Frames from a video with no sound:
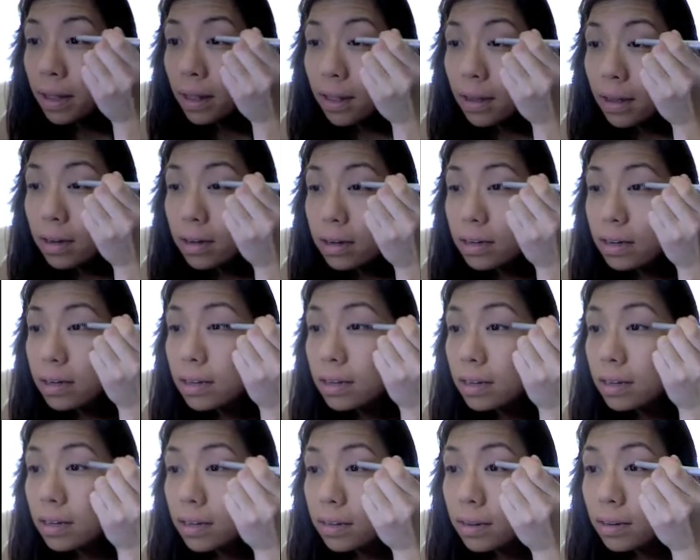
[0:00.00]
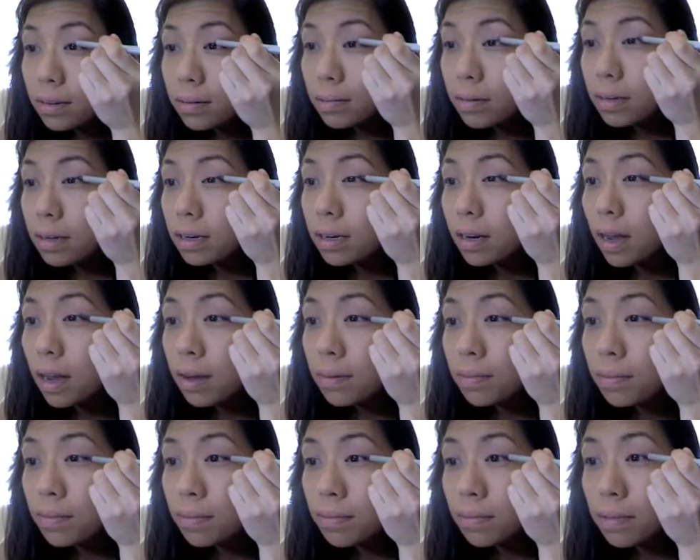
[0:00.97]
look, but not
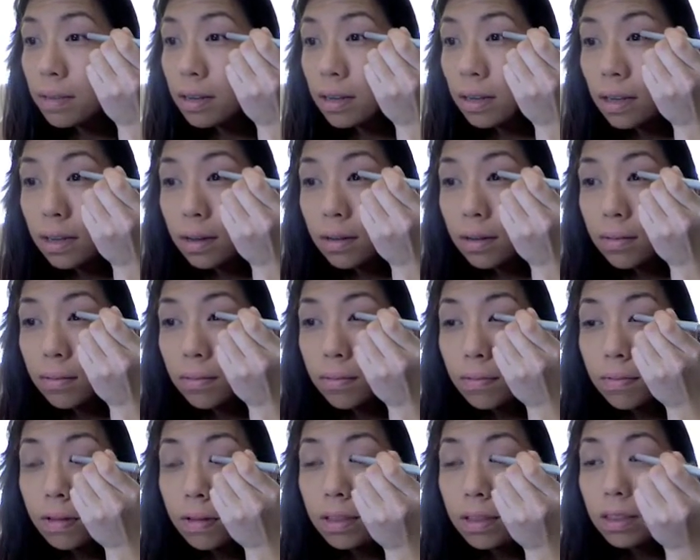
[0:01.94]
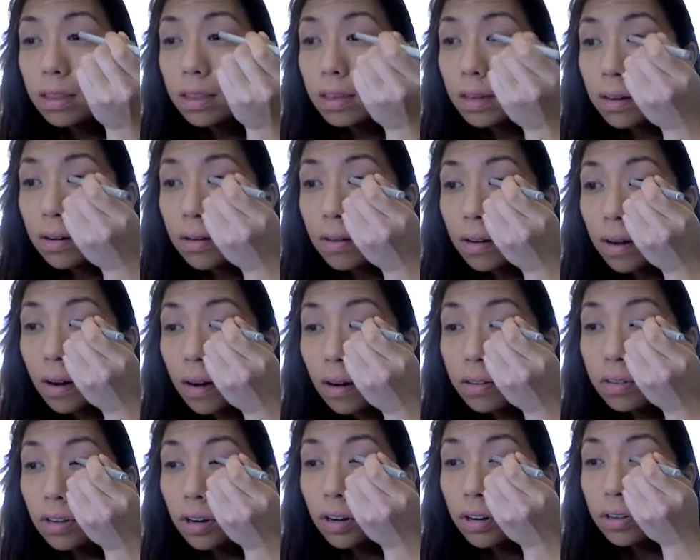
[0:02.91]
with a
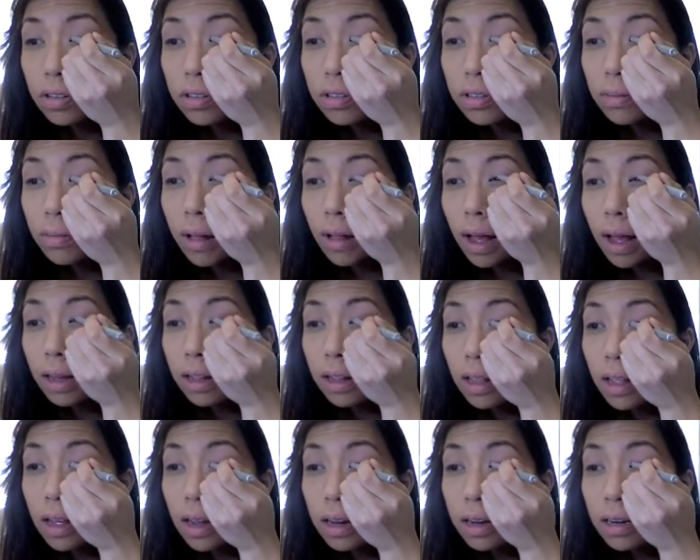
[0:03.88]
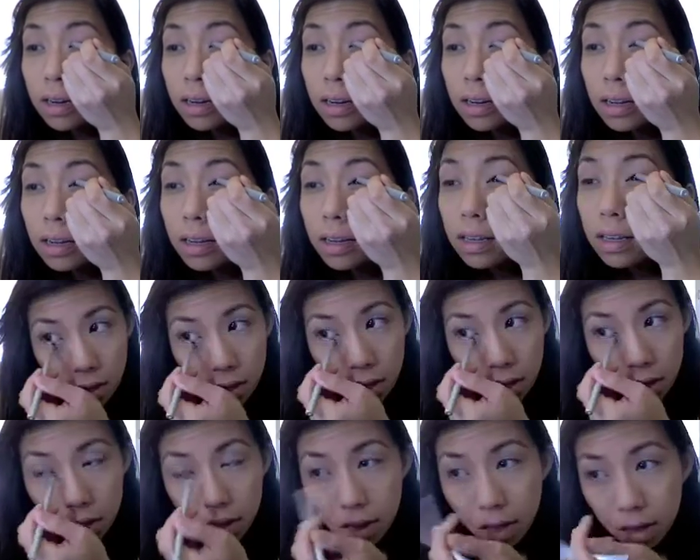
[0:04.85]
harsh black line.
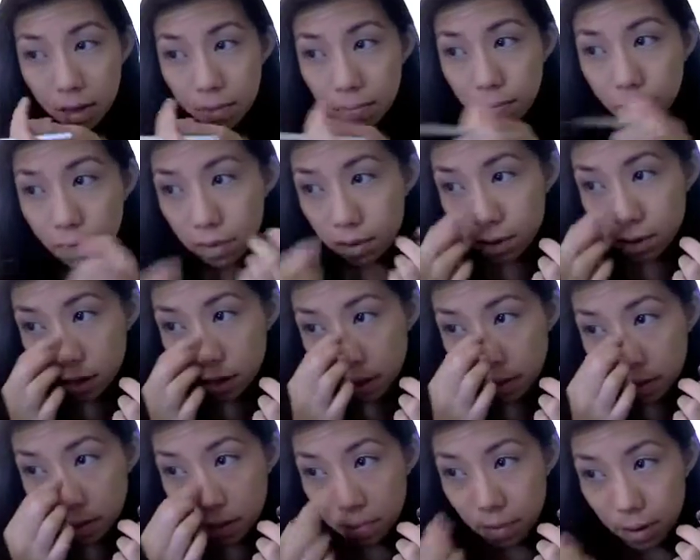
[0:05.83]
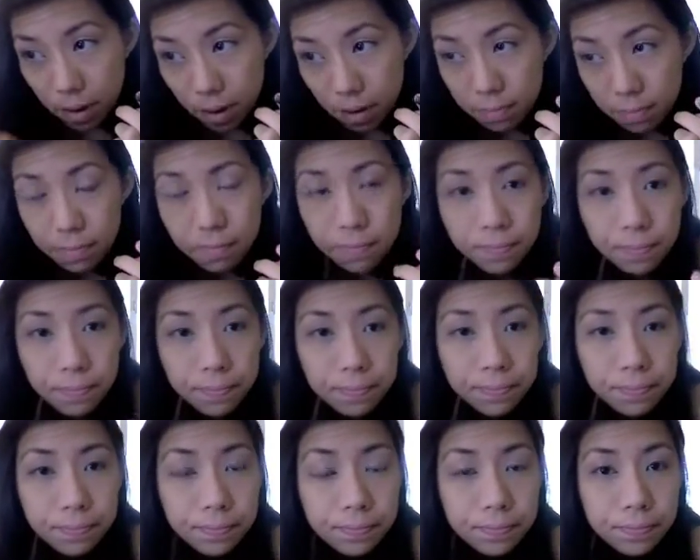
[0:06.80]
Line both the top and the bottom.
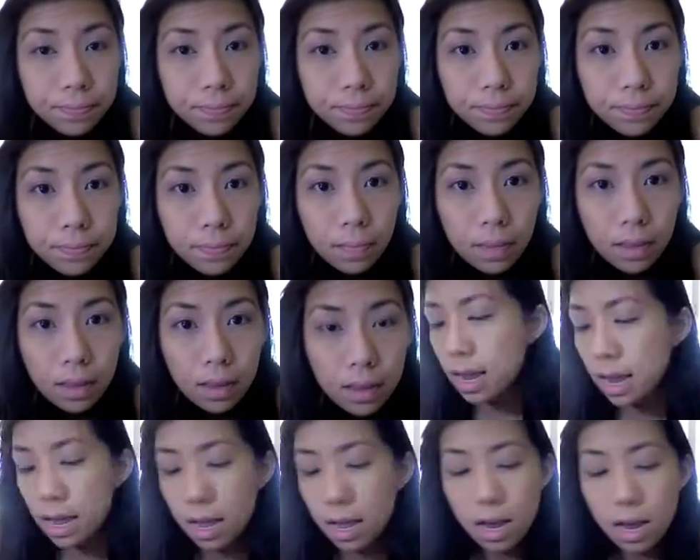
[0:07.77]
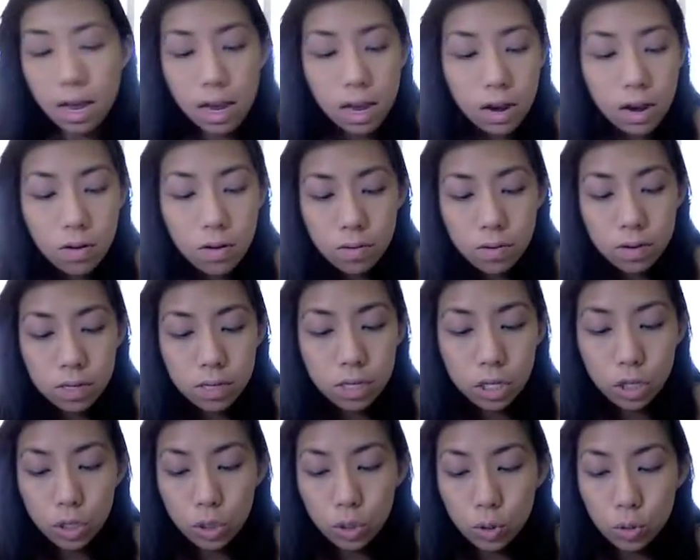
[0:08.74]
I
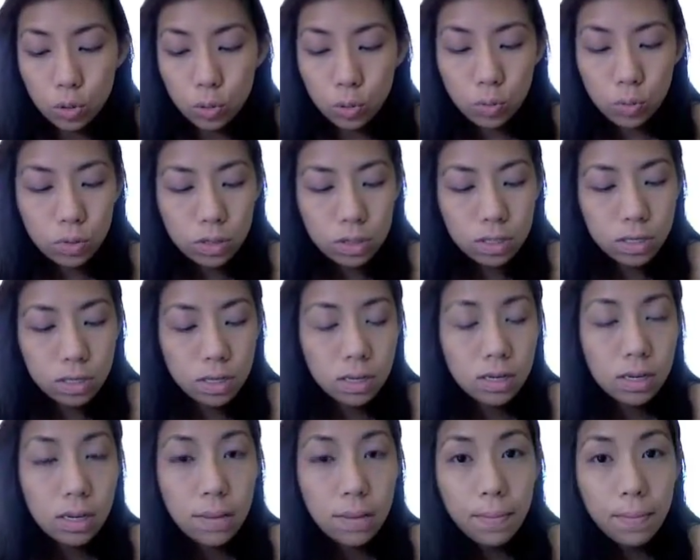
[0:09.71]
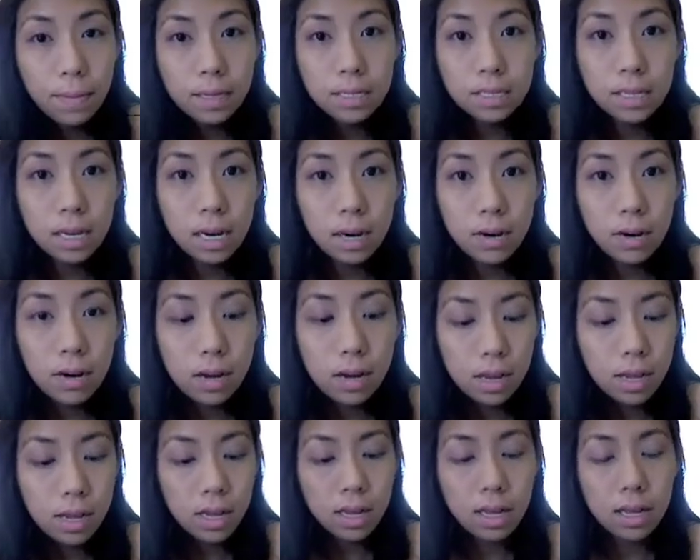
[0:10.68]
always use mascara
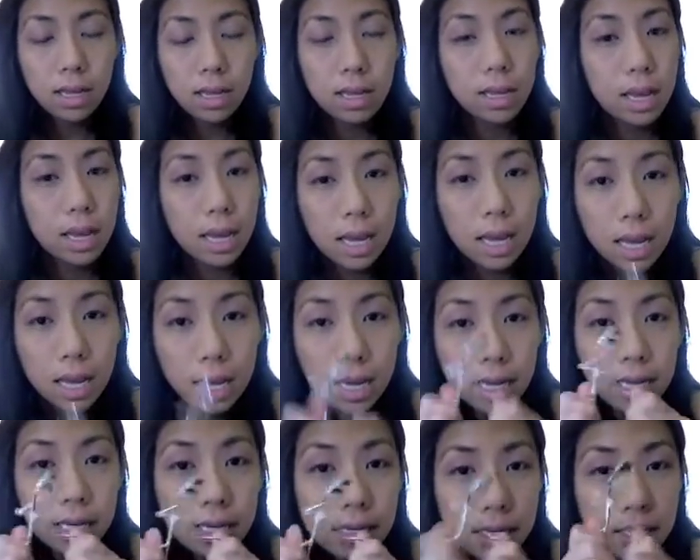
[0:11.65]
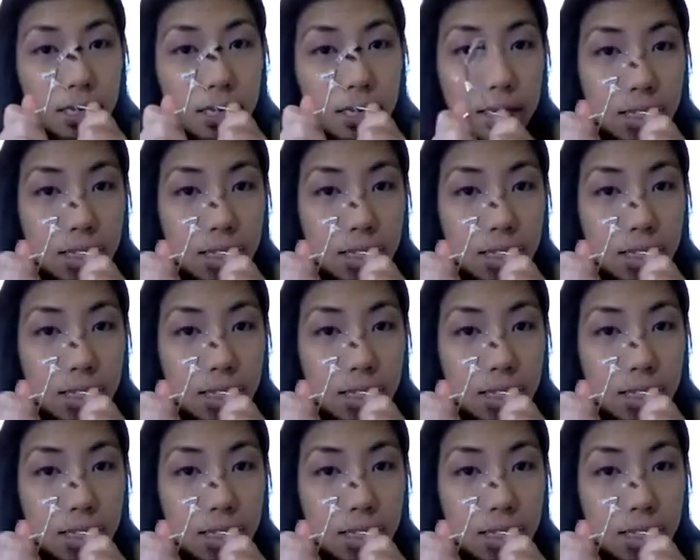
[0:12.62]
and